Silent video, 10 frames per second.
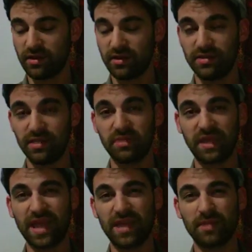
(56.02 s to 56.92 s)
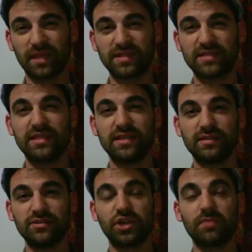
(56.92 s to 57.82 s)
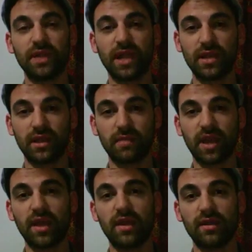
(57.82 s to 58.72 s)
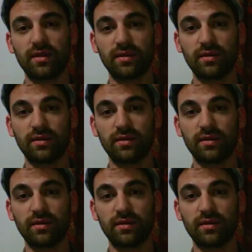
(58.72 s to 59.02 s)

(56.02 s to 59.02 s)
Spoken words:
It then became like a seed germinating in my hand.